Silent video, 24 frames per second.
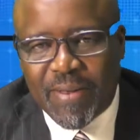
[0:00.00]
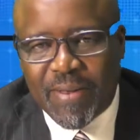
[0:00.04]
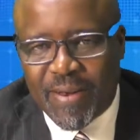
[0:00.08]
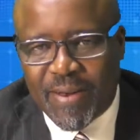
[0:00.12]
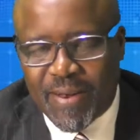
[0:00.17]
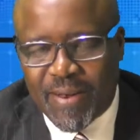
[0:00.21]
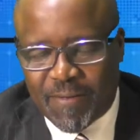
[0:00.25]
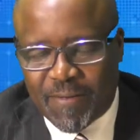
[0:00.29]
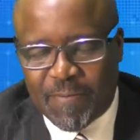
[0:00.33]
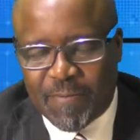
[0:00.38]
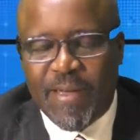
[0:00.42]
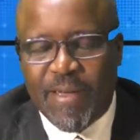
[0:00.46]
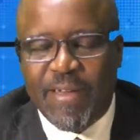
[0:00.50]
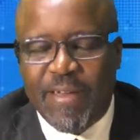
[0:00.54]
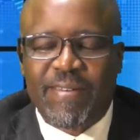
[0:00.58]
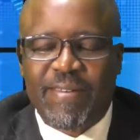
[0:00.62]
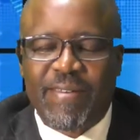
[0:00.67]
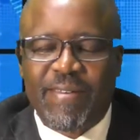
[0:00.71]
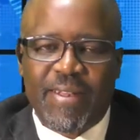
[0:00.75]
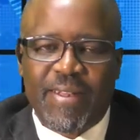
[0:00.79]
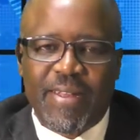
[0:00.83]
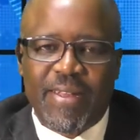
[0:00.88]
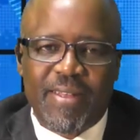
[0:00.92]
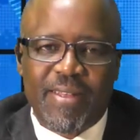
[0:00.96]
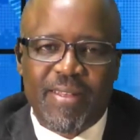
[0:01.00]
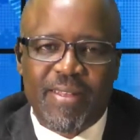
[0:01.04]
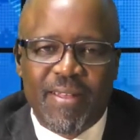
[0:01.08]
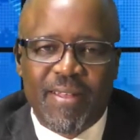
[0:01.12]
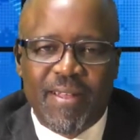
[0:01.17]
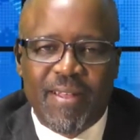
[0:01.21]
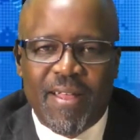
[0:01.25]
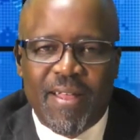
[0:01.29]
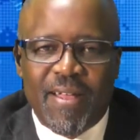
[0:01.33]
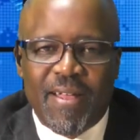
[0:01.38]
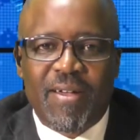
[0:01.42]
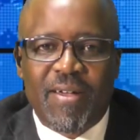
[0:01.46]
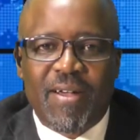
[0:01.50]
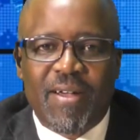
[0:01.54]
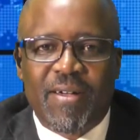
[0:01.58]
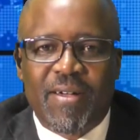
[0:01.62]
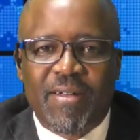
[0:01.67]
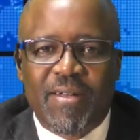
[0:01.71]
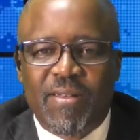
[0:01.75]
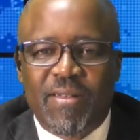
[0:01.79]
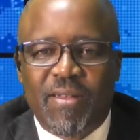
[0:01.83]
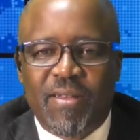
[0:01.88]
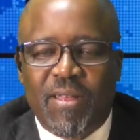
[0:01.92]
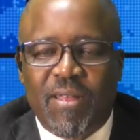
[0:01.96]
it, especially
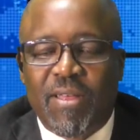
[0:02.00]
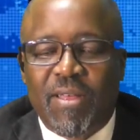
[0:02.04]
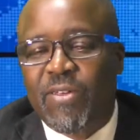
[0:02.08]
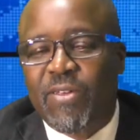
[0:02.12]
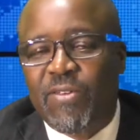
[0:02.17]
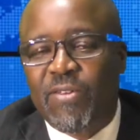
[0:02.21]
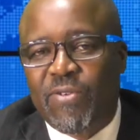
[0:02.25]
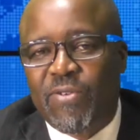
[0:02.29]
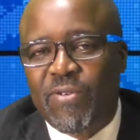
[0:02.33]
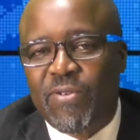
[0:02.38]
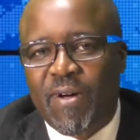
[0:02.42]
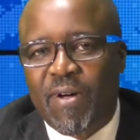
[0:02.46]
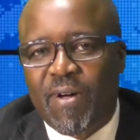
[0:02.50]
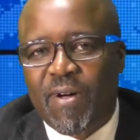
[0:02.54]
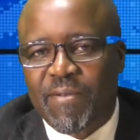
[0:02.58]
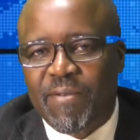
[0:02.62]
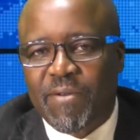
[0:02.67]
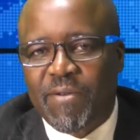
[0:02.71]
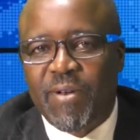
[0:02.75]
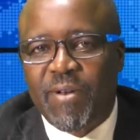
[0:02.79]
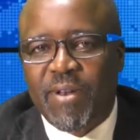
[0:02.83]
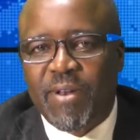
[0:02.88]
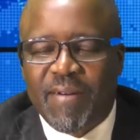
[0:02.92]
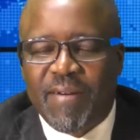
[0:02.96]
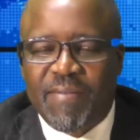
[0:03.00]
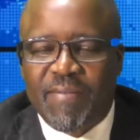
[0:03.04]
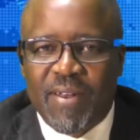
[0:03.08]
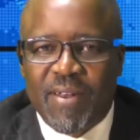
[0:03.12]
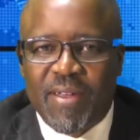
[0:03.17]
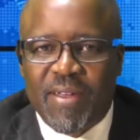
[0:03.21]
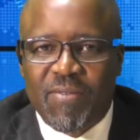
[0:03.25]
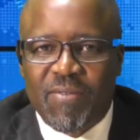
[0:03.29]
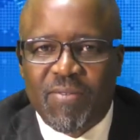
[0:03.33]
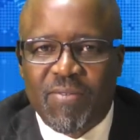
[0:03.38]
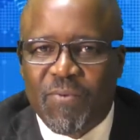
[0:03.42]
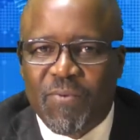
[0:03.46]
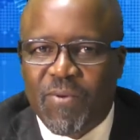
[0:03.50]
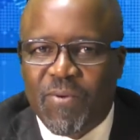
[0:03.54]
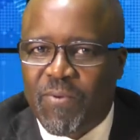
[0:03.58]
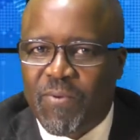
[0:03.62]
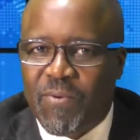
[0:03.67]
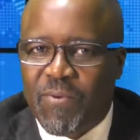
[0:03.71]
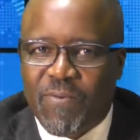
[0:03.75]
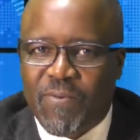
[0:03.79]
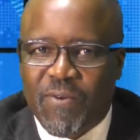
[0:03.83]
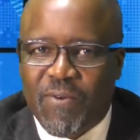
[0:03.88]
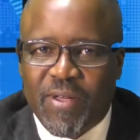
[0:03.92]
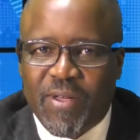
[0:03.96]
the issue of good governance, which we
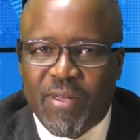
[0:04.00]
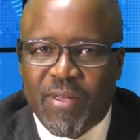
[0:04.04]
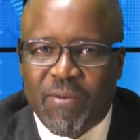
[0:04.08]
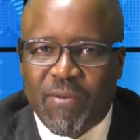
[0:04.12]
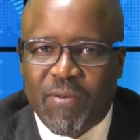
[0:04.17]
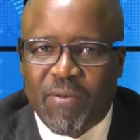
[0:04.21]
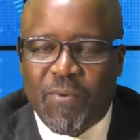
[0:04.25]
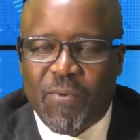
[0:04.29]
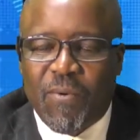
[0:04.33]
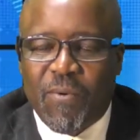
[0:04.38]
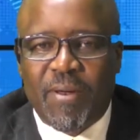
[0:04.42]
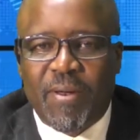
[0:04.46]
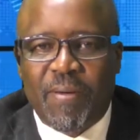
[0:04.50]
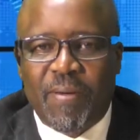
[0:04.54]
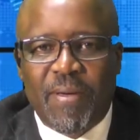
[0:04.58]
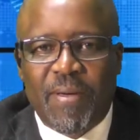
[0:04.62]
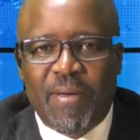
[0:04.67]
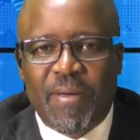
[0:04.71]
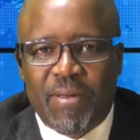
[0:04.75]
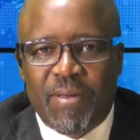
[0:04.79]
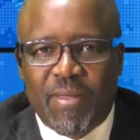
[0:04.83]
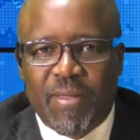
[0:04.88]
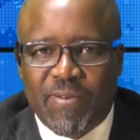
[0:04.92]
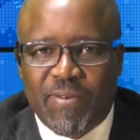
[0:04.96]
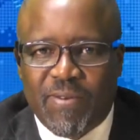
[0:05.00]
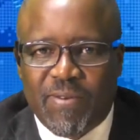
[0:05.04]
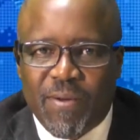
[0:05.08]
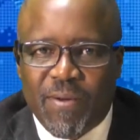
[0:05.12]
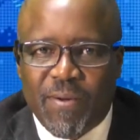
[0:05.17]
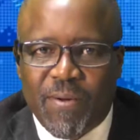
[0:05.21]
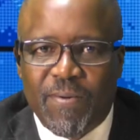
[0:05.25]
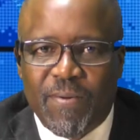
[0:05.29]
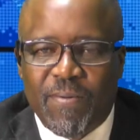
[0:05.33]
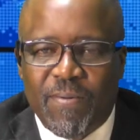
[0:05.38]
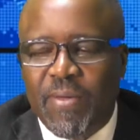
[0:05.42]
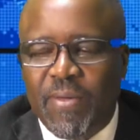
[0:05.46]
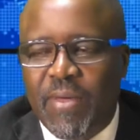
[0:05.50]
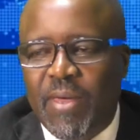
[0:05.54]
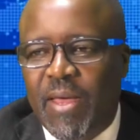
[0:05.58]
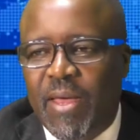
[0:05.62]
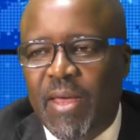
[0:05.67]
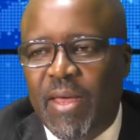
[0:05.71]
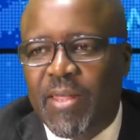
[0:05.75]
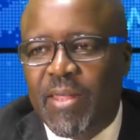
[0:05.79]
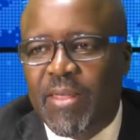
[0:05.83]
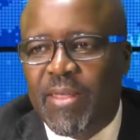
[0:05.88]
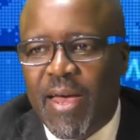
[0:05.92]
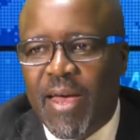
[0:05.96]
focus on quite a bit on the show.
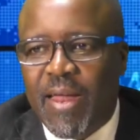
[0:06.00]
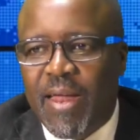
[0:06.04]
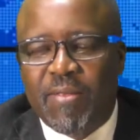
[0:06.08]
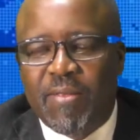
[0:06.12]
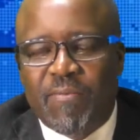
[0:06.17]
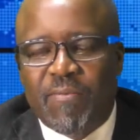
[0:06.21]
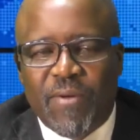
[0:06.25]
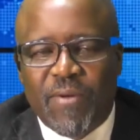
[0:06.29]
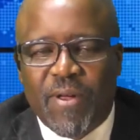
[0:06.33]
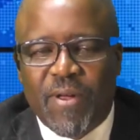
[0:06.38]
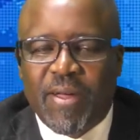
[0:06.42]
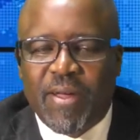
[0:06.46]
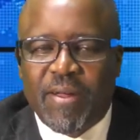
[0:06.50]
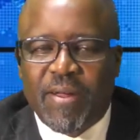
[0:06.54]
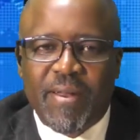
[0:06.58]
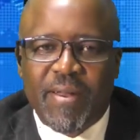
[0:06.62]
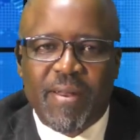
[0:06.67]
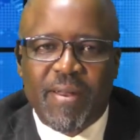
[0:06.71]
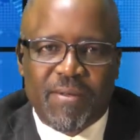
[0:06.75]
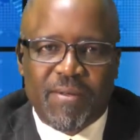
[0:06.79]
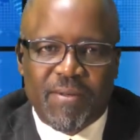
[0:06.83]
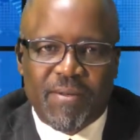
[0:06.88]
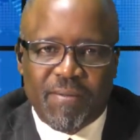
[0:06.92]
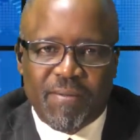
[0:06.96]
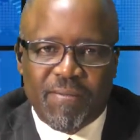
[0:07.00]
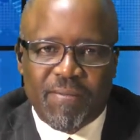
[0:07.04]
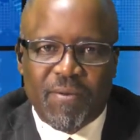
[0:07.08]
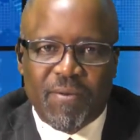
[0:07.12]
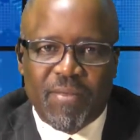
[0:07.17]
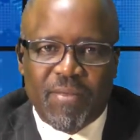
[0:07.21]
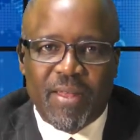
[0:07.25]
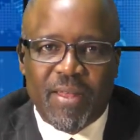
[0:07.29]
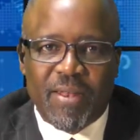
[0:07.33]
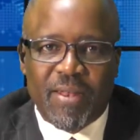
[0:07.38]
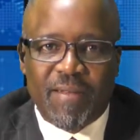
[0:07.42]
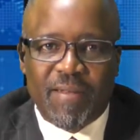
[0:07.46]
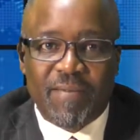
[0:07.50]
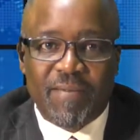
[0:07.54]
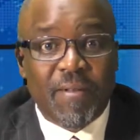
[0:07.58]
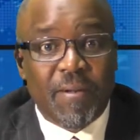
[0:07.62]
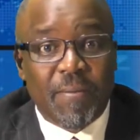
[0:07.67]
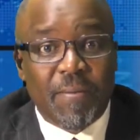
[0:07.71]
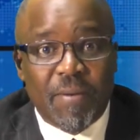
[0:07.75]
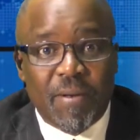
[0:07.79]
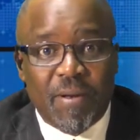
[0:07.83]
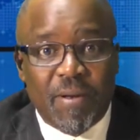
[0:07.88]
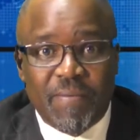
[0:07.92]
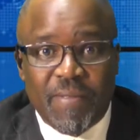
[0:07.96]
That is very critical for the
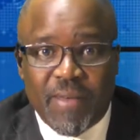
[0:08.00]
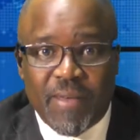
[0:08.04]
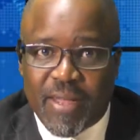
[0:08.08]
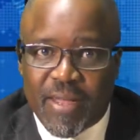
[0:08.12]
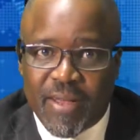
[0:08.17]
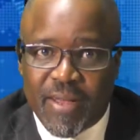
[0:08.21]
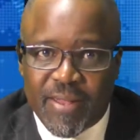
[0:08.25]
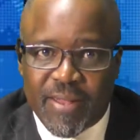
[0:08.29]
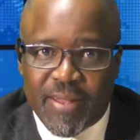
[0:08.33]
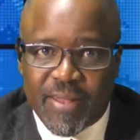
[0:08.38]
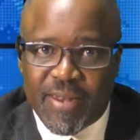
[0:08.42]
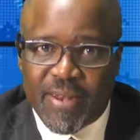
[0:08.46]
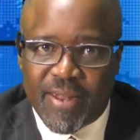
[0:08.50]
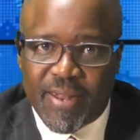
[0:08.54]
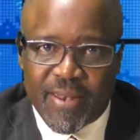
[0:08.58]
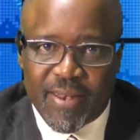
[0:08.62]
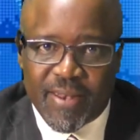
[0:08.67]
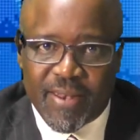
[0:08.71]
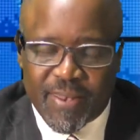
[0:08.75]
development of the continent.